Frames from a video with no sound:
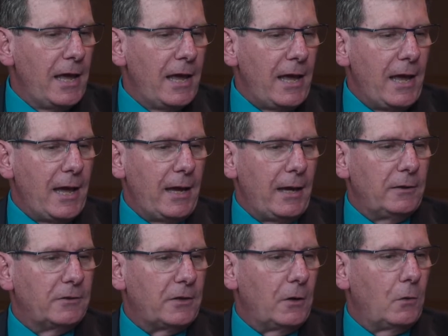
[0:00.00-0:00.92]
and
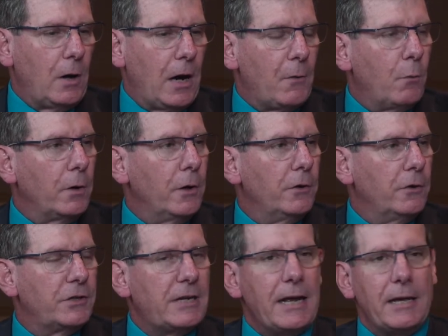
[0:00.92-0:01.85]
so I want to
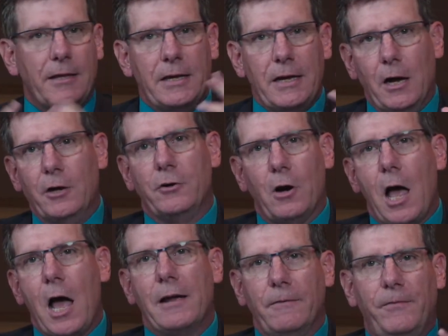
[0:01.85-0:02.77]
understand the
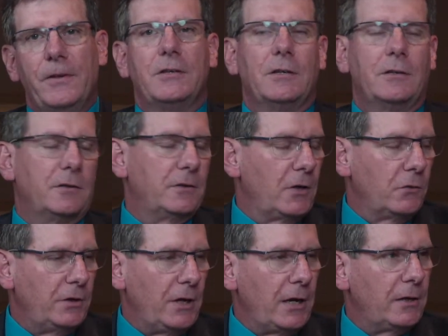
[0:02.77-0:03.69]
underlying physics
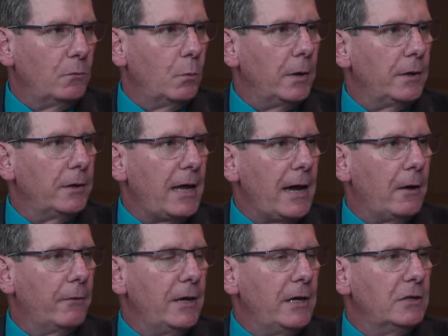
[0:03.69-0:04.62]
associated with how
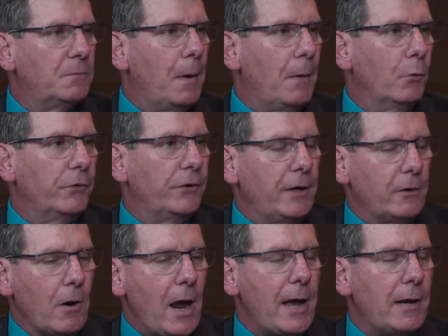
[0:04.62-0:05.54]
these bubbles
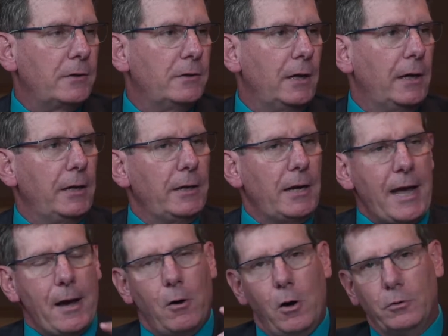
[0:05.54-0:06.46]
interact and
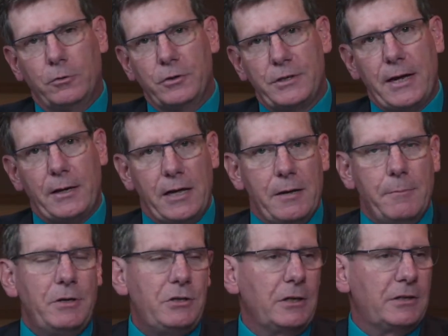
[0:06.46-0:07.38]
how ultrasound
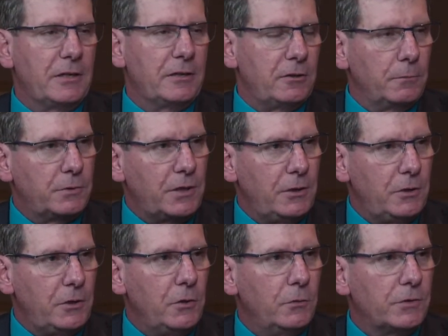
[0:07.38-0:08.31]
imaging systems can
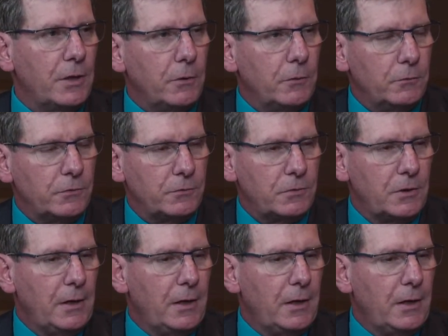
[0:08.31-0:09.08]
use those